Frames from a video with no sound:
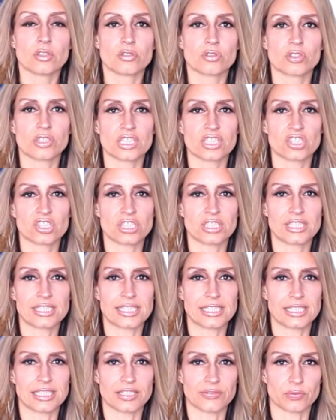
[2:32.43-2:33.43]
Traditionally,
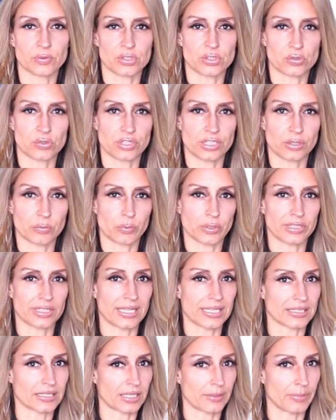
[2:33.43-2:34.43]
C. diff was treated
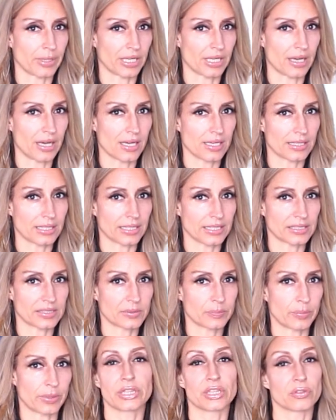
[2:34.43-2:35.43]
with
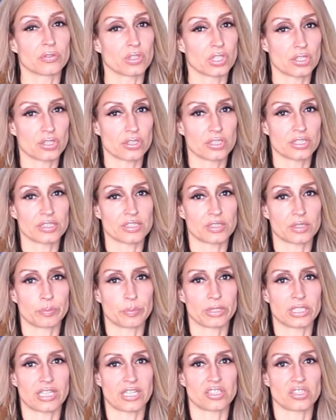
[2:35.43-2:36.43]
antibiotics, but the recurrence
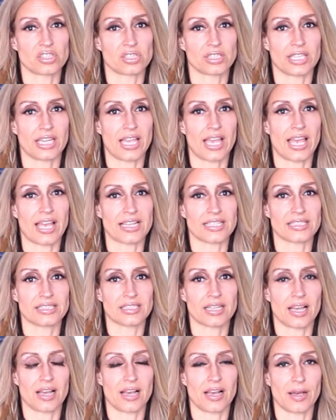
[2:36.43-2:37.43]
could potentially
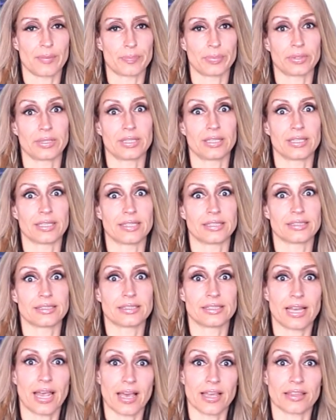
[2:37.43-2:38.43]
end up in
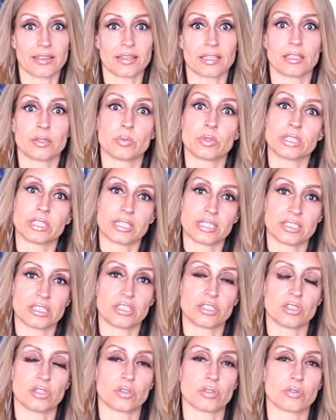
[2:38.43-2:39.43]
death, and it would
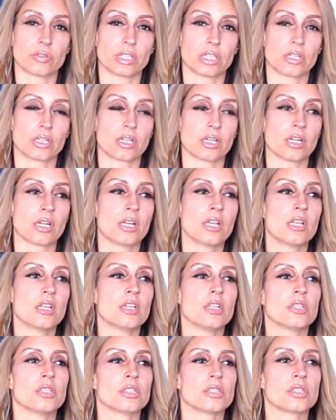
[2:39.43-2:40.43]
continue to recur.
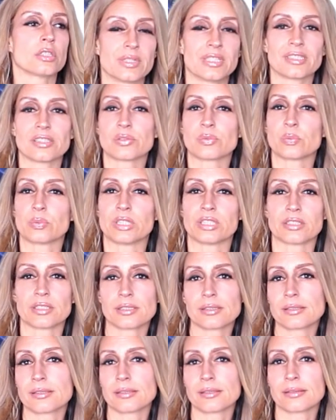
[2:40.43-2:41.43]
As weird
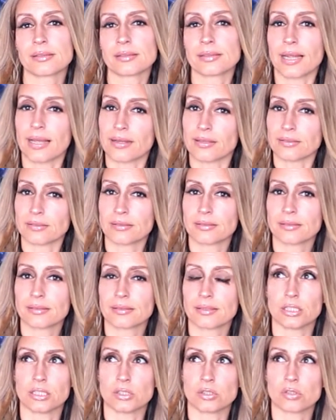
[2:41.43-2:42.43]
as this sounds,
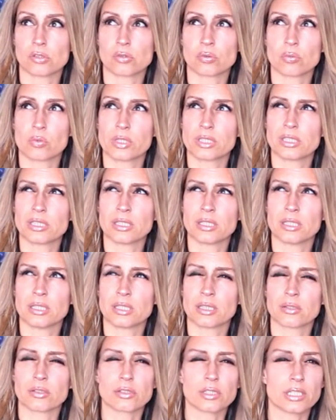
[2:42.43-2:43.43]
in
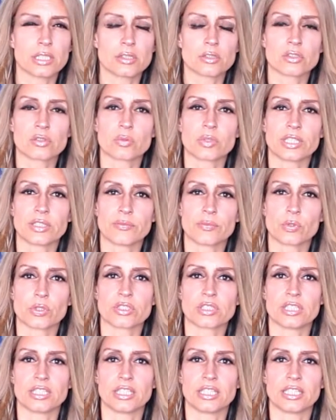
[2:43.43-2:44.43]
2013 or
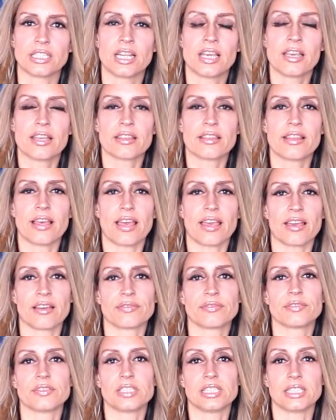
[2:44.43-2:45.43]
2014, the
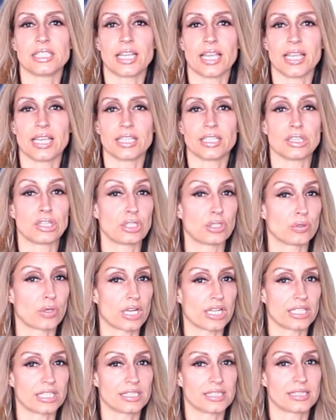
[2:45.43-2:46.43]
FDA in the
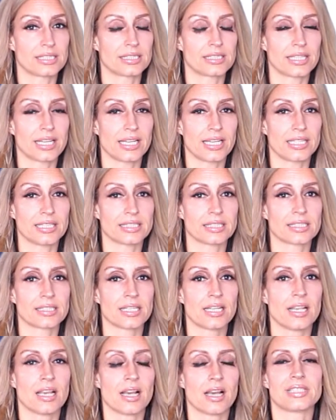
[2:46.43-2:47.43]
United States
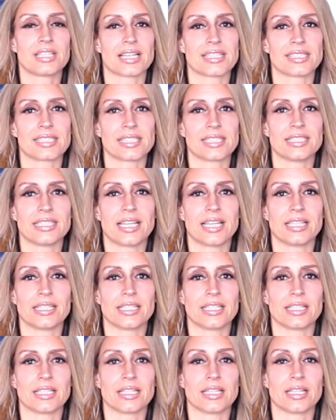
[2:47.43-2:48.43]

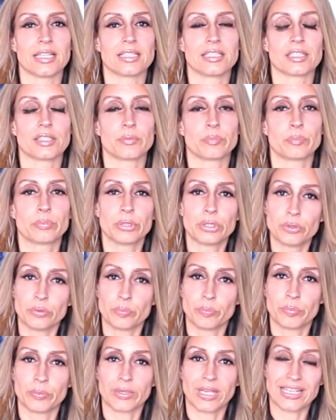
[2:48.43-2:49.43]
designated
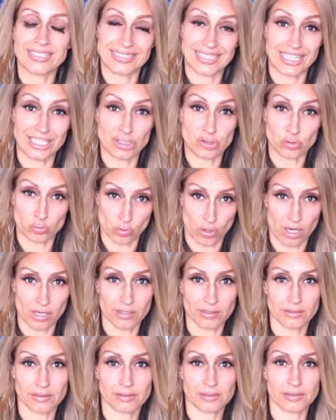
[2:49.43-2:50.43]
poop as a
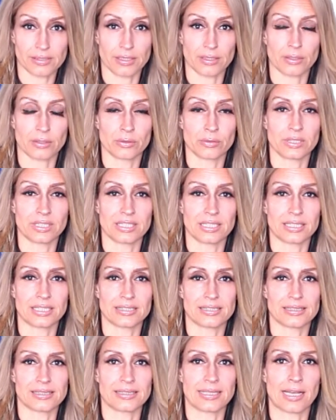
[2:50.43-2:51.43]
drug, so it
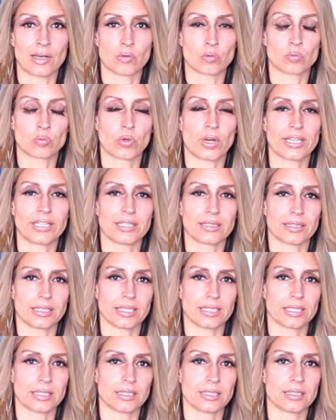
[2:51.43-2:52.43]
is now
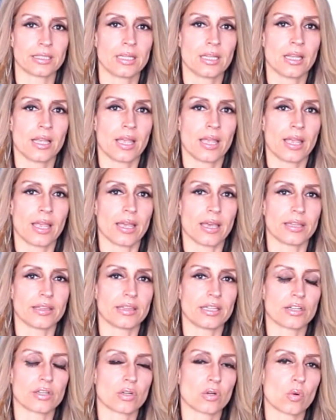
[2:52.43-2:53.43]
regulated,
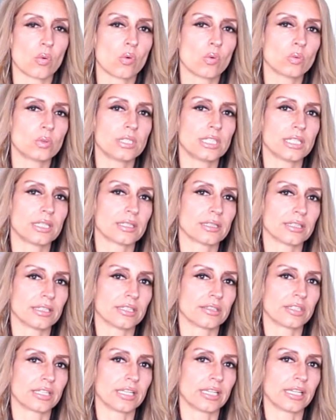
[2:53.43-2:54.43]
and they're only
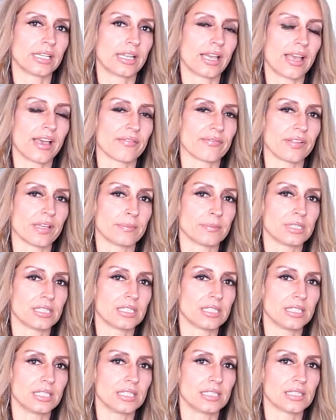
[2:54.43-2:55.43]
clearing
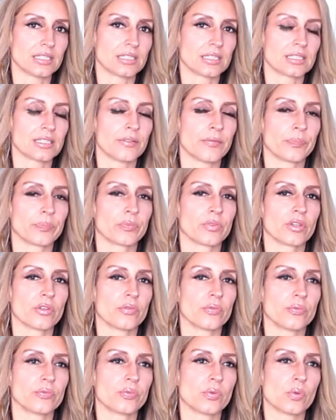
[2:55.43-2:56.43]
FMTs
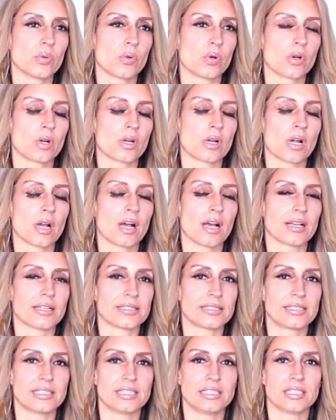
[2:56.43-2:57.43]
for
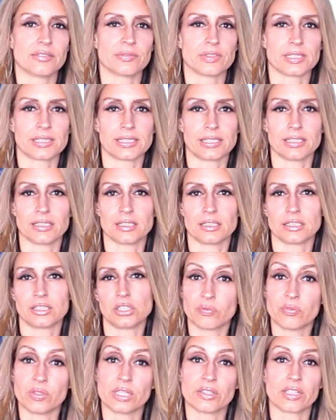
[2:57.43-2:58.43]
C. difficile.
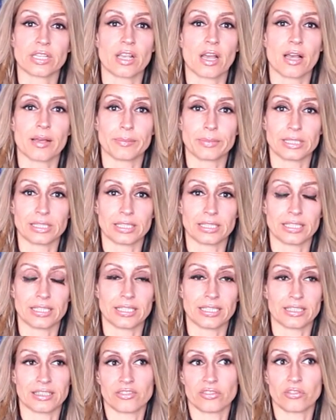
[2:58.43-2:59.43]
It's very commonly,
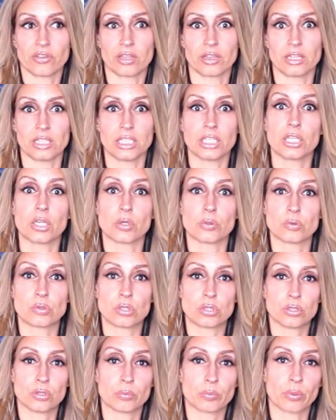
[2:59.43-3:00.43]
it is the
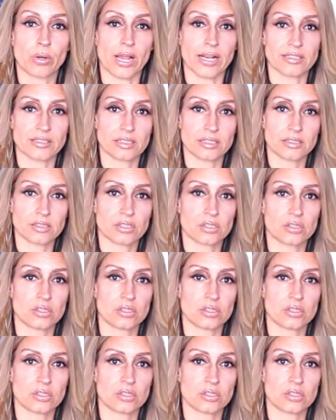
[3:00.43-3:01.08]
go-to practice